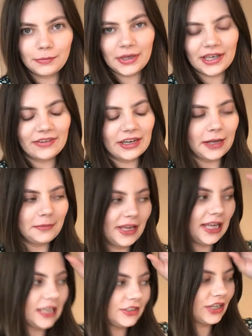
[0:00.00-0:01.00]
Bit of a
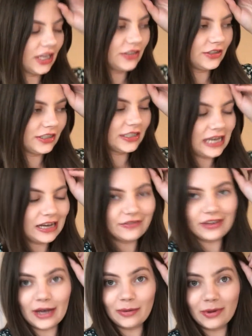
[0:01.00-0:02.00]
nightmare. I changed into the
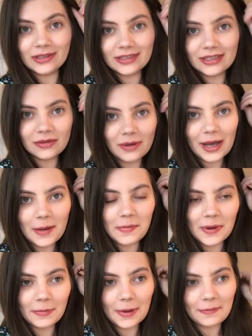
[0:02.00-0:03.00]
outfit I wanted to wear,
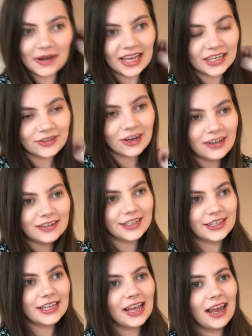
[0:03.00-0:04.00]
but my black
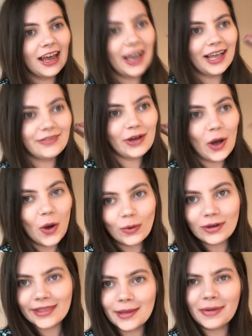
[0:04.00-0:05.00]
trousers have a hole
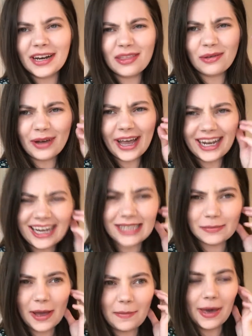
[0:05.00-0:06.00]
in them, and I thought I had a
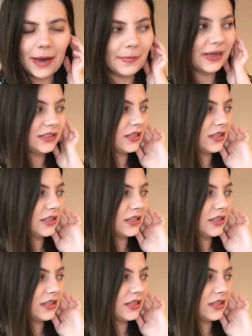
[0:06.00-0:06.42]
spare pair, but I